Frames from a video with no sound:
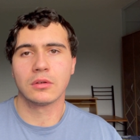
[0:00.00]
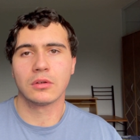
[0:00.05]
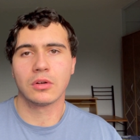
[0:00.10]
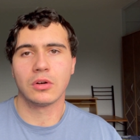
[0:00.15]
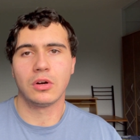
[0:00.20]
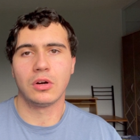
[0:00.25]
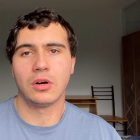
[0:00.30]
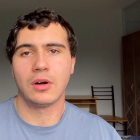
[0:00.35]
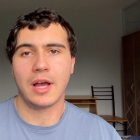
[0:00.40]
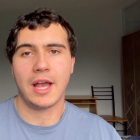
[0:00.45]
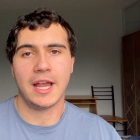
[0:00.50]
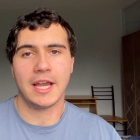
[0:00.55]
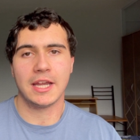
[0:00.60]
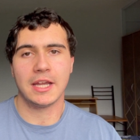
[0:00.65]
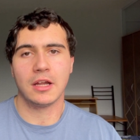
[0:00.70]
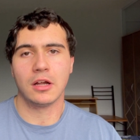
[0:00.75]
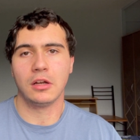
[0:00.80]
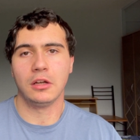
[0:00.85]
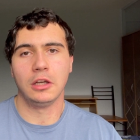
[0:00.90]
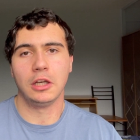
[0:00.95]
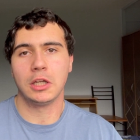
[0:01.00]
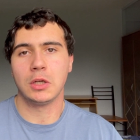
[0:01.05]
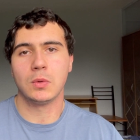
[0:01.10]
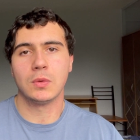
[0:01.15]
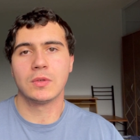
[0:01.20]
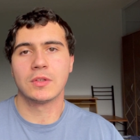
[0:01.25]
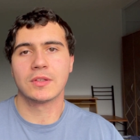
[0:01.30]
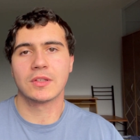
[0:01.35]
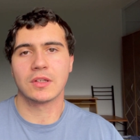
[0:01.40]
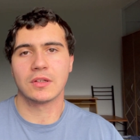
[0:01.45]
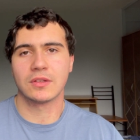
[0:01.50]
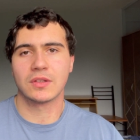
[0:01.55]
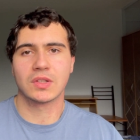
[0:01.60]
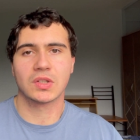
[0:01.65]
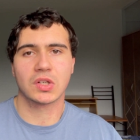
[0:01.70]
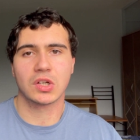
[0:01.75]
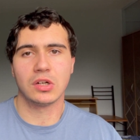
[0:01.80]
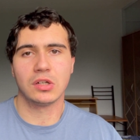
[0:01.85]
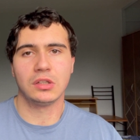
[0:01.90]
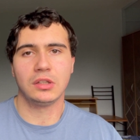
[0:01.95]
or a loose
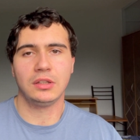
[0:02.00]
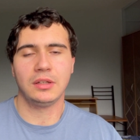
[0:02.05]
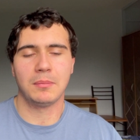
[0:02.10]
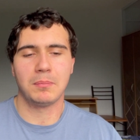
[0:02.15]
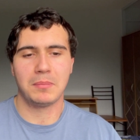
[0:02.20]
skull